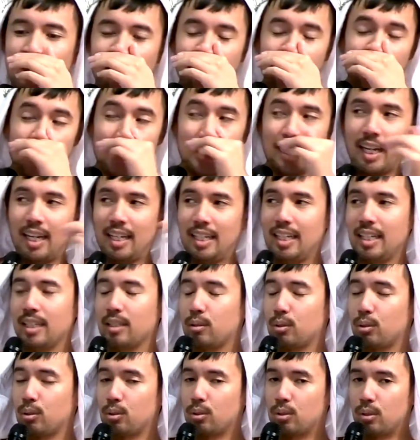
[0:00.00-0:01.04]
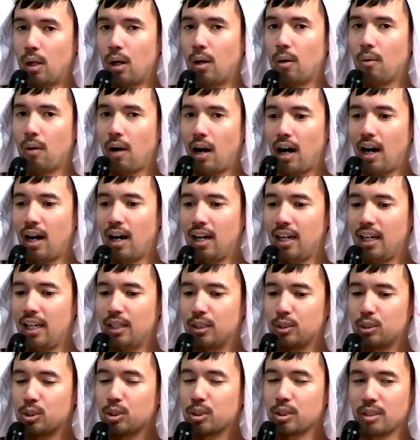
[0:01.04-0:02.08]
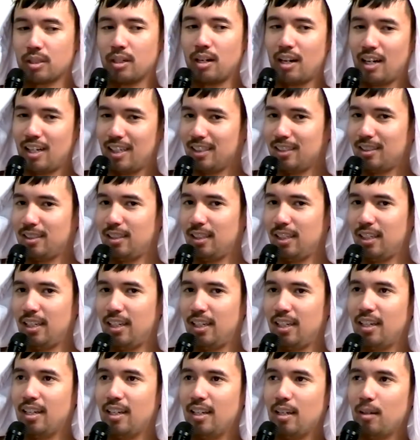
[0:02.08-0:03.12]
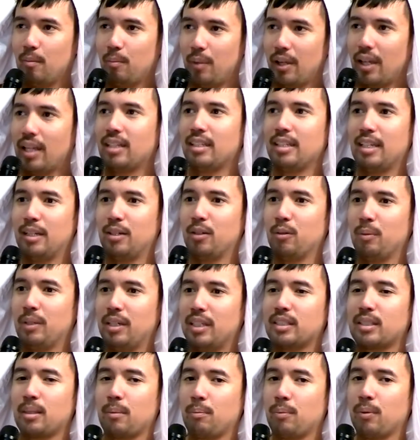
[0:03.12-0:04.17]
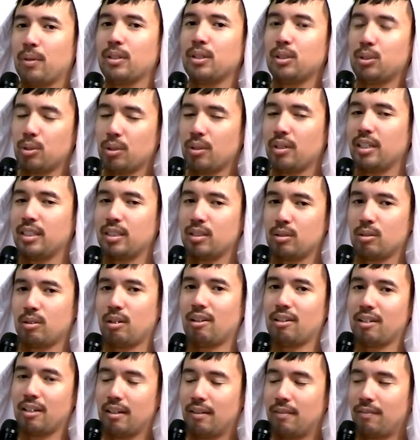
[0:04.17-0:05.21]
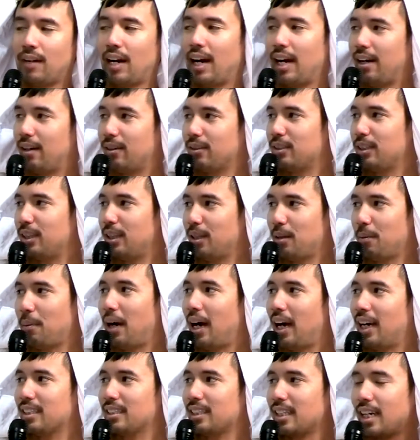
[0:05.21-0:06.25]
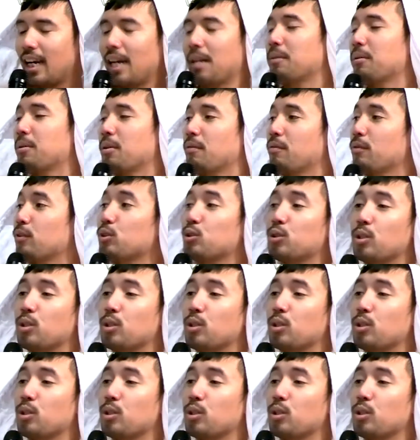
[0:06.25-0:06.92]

this light gets so hot, it should honestly be illegal because I'm pretty sure it started fires in the past. Like, I don't know for